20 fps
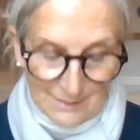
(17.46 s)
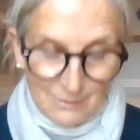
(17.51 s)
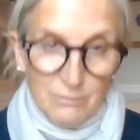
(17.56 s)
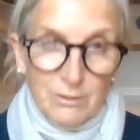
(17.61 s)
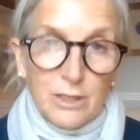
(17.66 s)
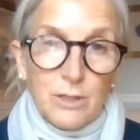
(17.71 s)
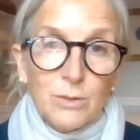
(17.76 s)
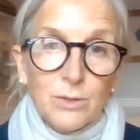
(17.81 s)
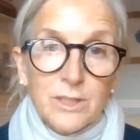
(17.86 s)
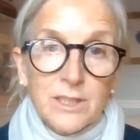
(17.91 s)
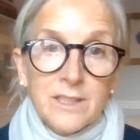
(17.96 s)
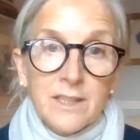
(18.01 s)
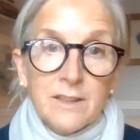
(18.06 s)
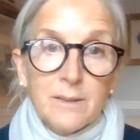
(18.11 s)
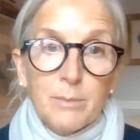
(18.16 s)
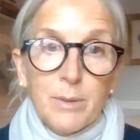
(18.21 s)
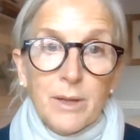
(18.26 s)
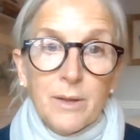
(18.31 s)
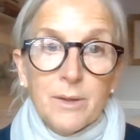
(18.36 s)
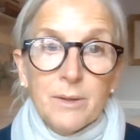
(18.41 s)
record
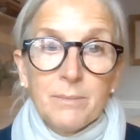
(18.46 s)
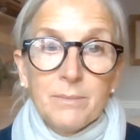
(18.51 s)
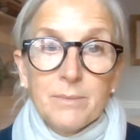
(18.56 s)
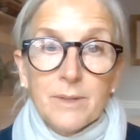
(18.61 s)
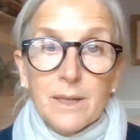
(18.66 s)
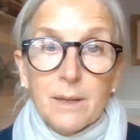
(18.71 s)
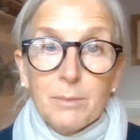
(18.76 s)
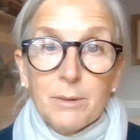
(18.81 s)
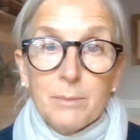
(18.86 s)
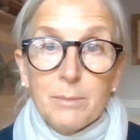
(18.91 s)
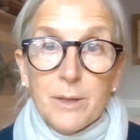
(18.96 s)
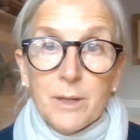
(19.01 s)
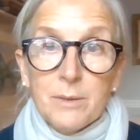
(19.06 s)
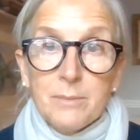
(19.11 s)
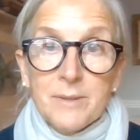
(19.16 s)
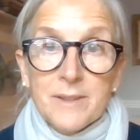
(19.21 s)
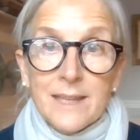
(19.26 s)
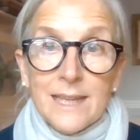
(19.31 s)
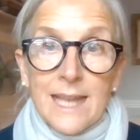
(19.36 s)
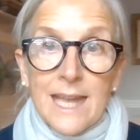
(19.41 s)
another poem, a couple of
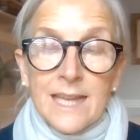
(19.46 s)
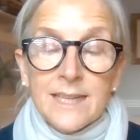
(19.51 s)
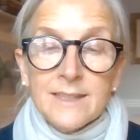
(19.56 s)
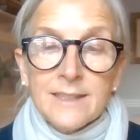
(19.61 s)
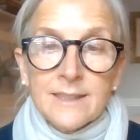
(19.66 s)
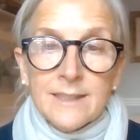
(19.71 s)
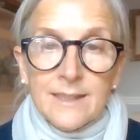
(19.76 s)
poems again.